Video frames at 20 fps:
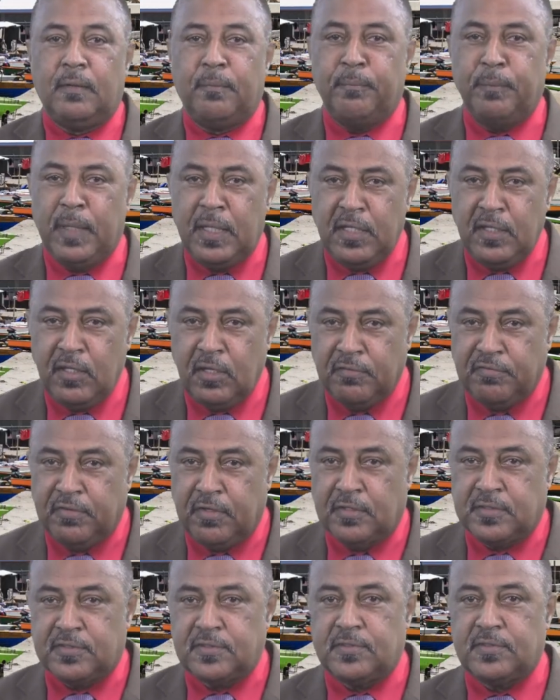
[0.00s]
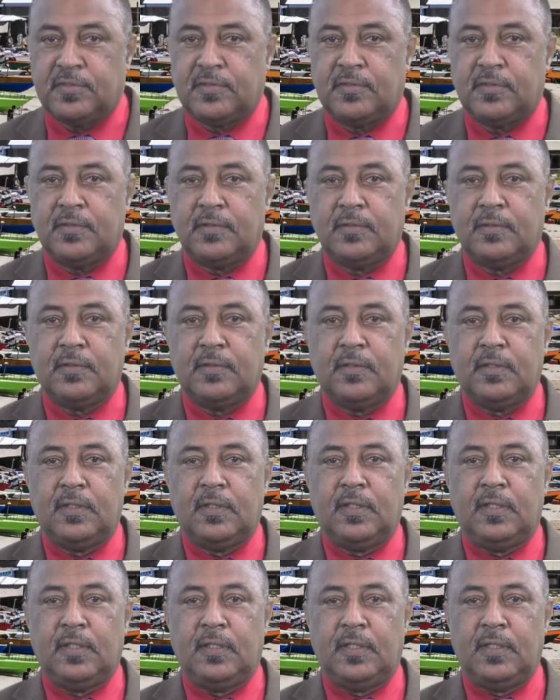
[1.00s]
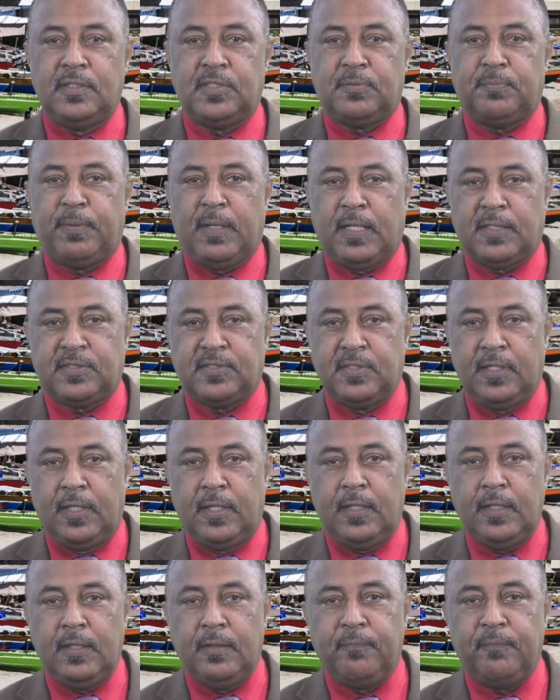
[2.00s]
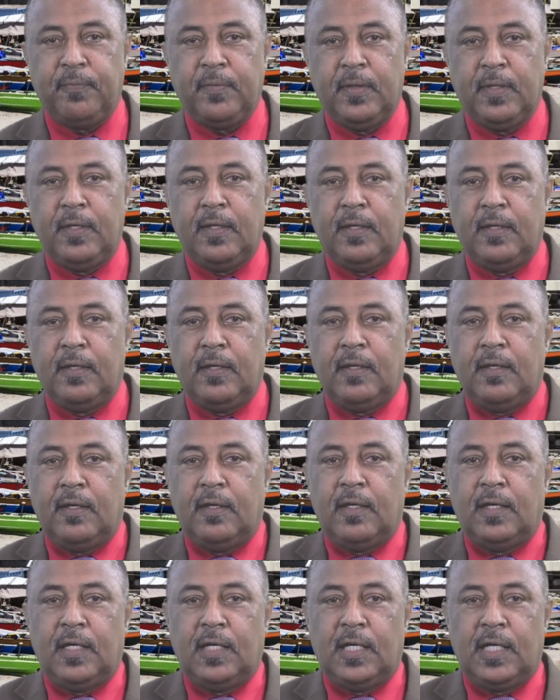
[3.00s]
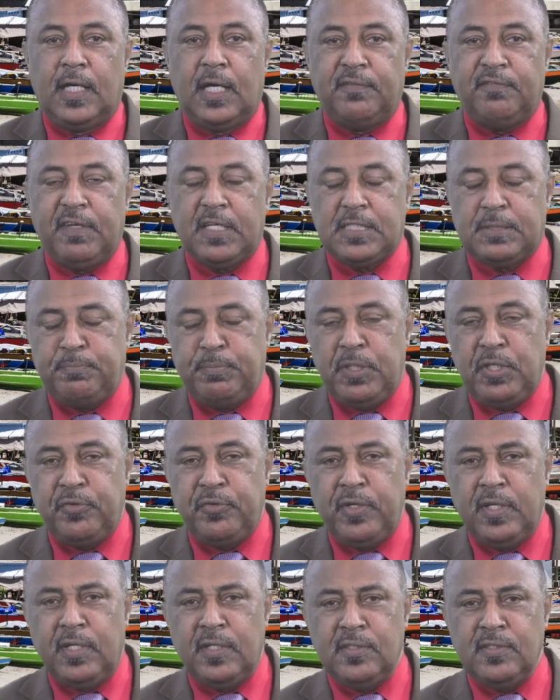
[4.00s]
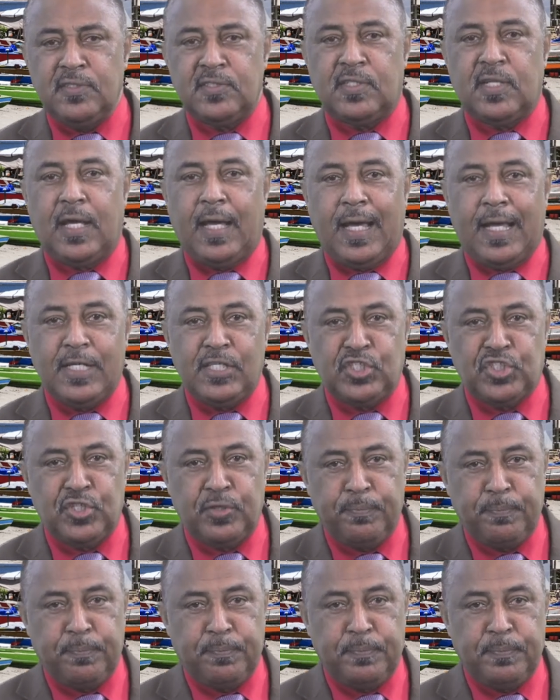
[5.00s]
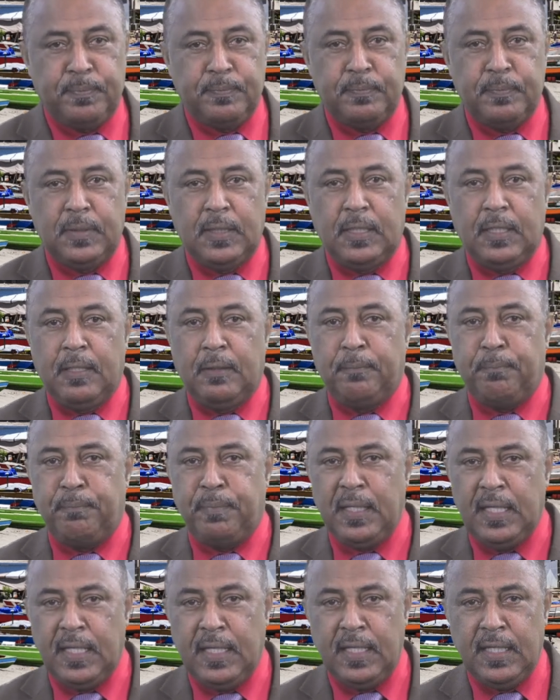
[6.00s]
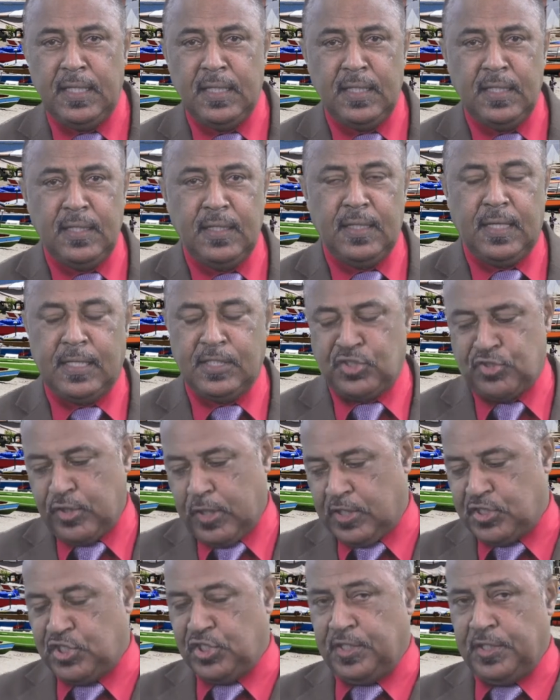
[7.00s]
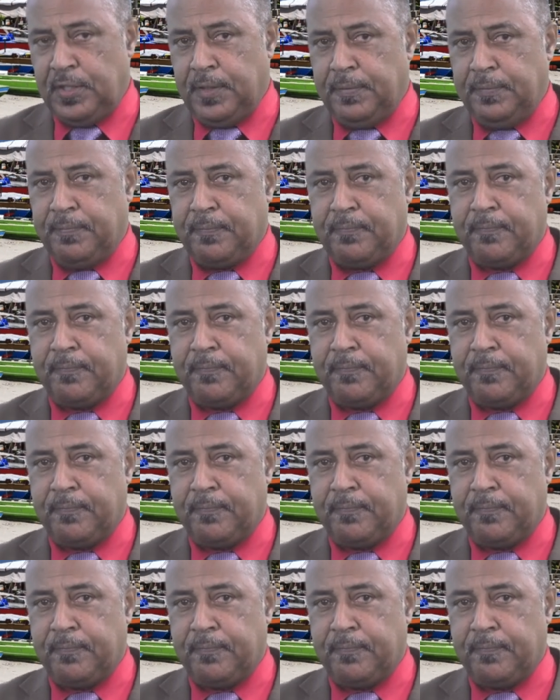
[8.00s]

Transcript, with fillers: Many of us this past year have experienced hardship, pain, and tragedy.